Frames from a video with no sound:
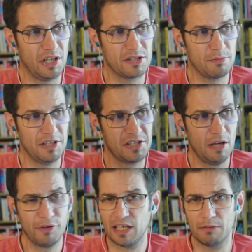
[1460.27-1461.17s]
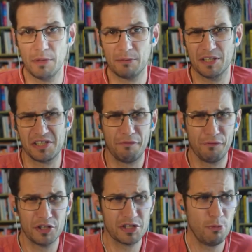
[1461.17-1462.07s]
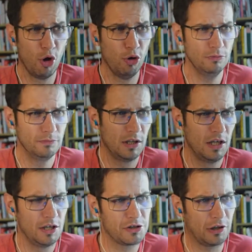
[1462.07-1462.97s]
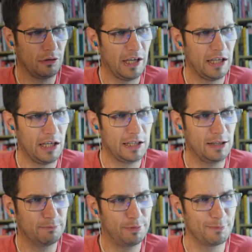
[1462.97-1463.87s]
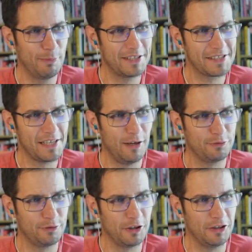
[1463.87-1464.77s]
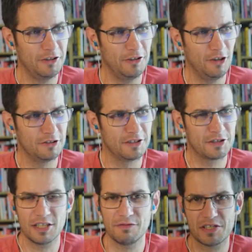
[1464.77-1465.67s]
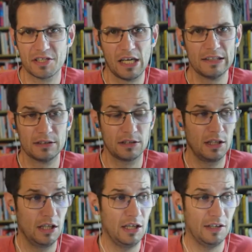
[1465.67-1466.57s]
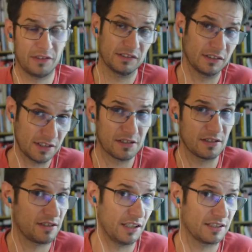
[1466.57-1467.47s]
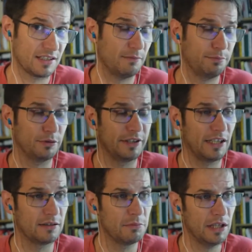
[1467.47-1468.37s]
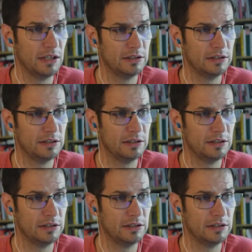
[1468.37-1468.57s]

myself, I can make myself very small so that I can put myself on the TV set. I think that this is an example that I made.